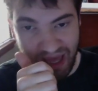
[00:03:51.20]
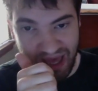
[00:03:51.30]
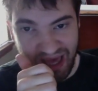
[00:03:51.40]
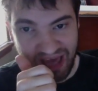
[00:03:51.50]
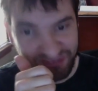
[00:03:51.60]

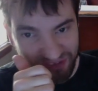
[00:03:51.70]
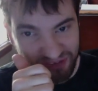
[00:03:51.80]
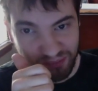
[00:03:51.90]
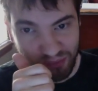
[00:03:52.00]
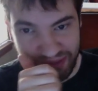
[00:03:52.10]
at
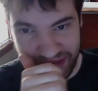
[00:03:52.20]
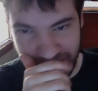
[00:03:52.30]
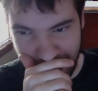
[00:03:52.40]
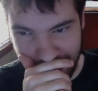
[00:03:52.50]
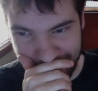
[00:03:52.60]
this point,
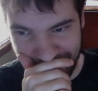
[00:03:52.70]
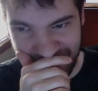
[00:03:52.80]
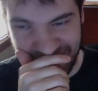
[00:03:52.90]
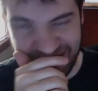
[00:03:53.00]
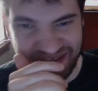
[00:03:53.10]
I'm
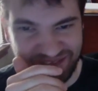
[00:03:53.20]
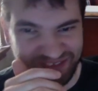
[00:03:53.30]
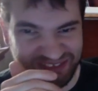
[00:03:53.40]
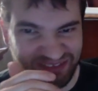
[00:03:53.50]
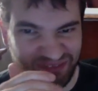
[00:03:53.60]
kind of
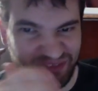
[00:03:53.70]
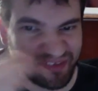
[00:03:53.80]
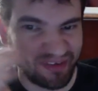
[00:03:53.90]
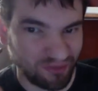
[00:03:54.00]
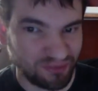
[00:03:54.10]
convinced that
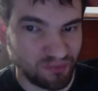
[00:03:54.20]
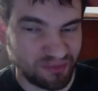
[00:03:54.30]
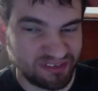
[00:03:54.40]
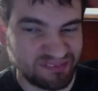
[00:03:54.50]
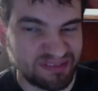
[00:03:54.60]
they aren't
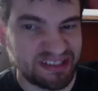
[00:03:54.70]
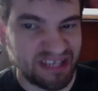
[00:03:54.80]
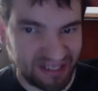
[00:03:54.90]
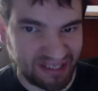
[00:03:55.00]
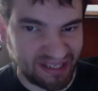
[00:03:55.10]
going to be
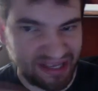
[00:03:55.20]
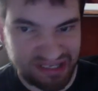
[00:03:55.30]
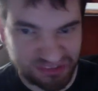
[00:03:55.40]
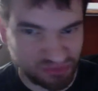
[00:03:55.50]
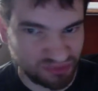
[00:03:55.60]
getting
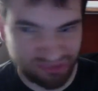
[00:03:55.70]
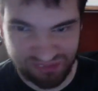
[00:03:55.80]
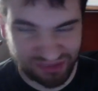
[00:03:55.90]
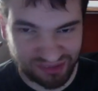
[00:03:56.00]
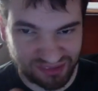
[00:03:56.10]
any sort of
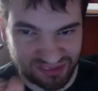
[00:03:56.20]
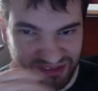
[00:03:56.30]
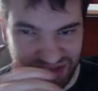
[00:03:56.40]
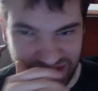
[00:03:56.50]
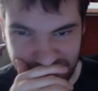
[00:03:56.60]
I'm
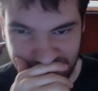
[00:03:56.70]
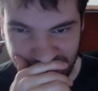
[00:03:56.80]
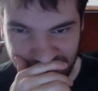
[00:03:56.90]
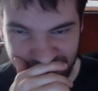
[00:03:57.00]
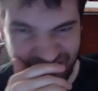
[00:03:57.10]

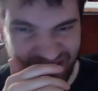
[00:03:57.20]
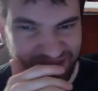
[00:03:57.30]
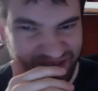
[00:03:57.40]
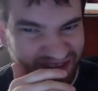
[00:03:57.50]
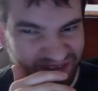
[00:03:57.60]

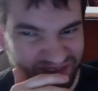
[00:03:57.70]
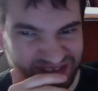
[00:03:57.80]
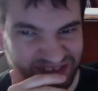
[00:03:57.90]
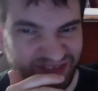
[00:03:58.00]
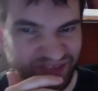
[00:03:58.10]
not
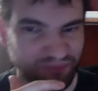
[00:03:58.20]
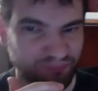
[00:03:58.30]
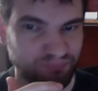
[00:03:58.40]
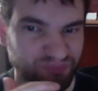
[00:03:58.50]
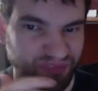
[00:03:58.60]
convinced that the
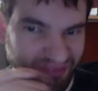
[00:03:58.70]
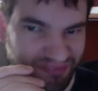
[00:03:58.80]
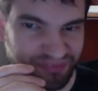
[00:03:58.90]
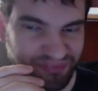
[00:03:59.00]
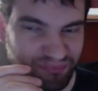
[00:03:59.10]

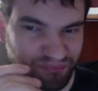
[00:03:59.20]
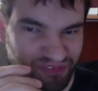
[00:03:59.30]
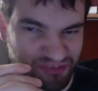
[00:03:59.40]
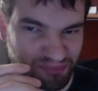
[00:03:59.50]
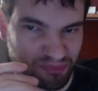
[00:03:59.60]

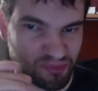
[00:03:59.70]
Dispo